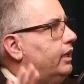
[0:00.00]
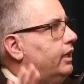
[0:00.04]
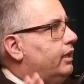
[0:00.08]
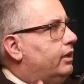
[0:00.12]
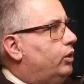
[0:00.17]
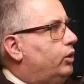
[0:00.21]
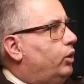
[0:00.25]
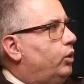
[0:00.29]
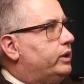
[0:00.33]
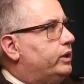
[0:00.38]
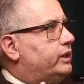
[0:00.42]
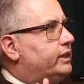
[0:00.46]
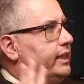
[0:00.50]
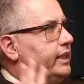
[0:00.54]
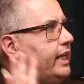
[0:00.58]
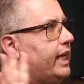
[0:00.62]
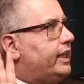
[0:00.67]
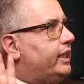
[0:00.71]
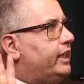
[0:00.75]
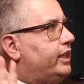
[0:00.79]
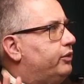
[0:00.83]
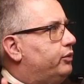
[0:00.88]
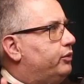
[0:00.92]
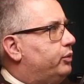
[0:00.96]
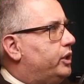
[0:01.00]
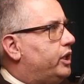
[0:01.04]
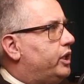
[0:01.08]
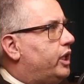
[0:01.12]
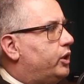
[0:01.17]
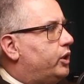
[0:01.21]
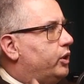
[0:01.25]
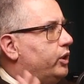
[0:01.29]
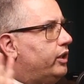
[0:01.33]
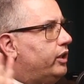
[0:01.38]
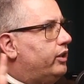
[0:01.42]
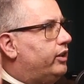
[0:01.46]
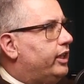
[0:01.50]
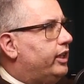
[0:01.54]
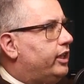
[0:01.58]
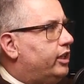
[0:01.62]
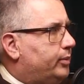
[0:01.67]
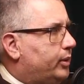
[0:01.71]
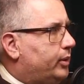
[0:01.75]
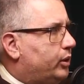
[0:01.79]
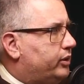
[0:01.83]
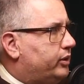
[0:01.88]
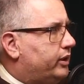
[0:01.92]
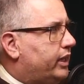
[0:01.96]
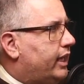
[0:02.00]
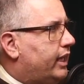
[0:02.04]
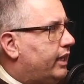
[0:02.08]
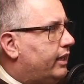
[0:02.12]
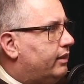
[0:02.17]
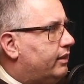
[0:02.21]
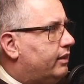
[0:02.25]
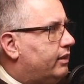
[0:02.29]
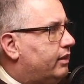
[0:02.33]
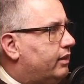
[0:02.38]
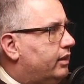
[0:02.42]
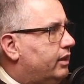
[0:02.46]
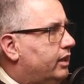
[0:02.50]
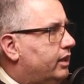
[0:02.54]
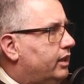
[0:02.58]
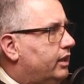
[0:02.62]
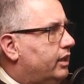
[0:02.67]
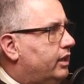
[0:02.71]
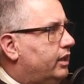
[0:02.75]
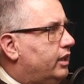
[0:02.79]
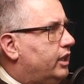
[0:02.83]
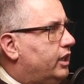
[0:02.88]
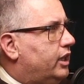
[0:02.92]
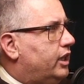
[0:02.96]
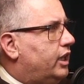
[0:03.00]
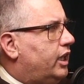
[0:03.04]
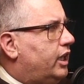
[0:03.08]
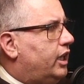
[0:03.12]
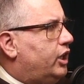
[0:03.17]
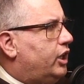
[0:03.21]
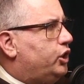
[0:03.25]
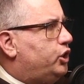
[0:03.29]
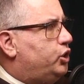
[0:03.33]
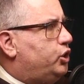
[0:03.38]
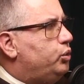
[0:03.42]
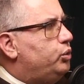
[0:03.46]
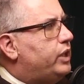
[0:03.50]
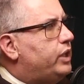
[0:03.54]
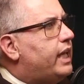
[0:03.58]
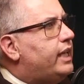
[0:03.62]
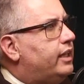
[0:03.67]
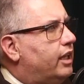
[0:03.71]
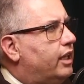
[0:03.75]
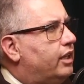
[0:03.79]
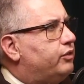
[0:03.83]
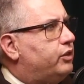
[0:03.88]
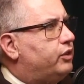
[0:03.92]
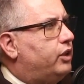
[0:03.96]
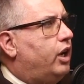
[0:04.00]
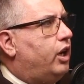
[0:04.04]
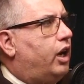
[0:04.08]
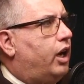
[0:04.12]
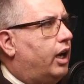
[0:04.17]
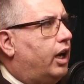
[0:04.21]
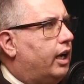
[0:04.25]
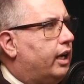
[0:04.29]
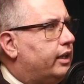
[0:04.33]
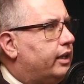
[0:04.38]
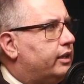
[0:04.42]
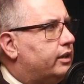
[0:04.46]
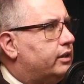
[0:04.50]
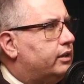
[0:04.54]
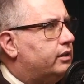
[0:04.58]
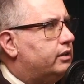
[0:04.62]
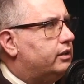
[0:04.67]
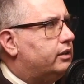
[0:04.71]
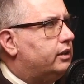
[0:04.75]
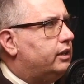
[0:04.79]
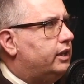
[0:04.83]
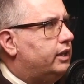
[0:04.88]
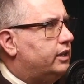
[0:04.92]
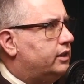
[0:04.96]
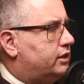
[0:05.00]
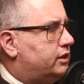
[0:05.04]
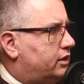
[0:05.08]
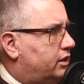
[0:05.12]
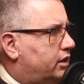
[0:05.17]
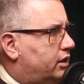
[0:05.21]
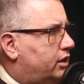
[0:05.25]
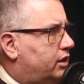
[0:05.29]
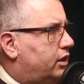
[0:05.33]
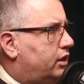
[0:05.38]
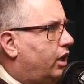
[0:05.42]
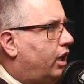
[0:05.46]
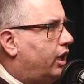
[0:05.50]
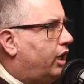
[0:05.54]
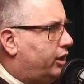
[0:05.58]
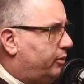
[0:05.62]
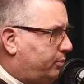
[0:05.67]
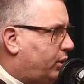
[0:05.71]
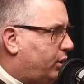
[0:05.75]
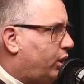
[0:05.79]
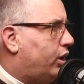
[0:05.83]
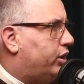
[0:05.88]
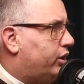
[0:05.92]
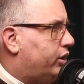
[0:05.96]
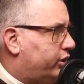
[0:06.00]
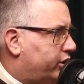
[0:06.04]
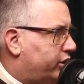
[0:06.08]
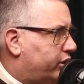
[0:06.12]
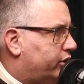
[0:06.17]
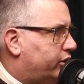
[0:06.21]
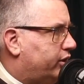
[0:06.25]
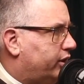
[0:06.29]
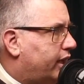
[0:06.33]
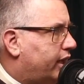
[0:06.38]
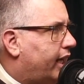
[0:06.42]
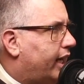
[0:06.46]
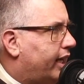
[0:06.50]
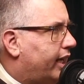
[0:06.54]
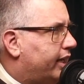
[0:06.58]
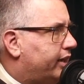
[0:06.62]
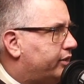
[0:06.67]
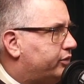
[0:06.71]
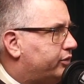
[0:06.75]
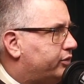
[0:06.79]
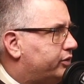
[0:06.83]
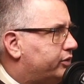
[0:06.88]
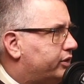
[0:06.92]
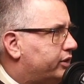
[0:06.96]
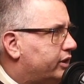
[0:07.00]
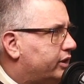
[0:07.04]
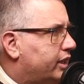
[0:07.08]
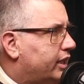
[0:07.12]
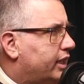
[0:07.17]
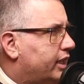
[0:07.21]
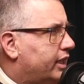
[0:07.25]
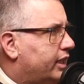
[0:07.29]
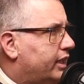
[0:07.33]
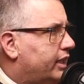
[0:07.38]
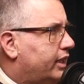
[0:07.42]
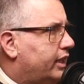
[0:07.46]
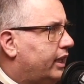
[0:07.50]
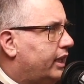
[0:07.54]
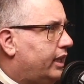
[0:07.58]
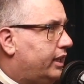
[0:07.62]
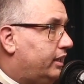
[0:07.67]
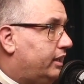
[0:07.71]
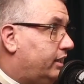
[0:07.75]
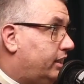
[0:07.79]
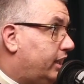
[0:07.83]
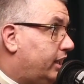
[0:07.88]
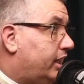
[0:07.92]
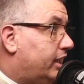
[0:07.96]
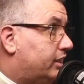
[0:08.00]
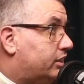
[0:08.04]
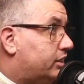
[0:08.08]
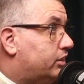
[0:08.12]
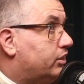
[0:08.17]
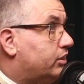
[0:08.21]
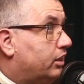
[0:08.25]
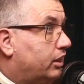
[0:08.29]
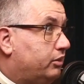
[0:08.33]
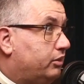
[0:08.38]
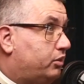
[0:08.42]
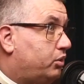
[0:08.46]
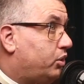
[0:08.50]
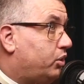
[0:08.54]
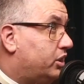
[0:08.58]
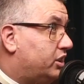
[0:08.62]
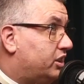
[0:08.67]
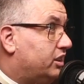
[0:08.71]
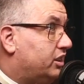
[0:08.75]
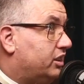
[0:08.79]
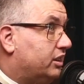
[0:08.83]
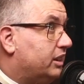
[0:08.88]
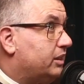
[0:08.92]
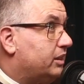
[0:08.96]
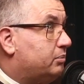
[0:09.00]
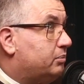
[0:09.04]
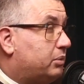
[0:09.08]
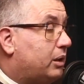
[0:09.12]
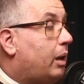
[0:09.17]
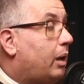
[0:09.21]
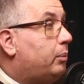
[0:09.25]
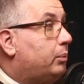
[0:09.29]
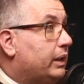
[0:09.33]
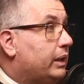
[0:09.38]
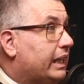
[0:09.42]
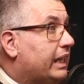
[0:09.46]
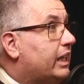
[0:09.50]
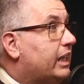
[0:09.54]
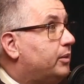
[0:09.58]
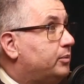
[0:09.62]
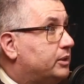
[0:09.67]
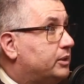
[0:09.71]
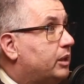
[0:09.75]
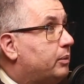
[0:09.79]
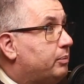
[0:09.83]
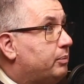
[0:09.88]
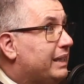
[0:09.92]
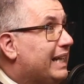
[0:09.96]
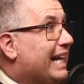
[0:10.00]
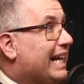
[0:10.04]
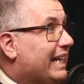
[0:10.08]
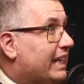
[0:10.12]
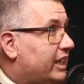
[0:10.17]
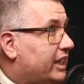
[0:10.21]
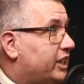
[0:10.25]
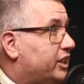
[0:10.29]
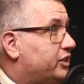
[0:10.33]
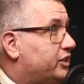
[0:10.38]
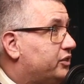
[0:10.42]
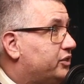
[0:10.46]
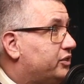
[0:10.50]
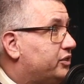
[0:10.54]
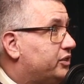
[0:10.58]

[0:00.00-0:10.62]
no, it's negative, we're not going to think about death. Do they love God? Is God a part of their lives? And the answer, unfortunately, probably comes up negative.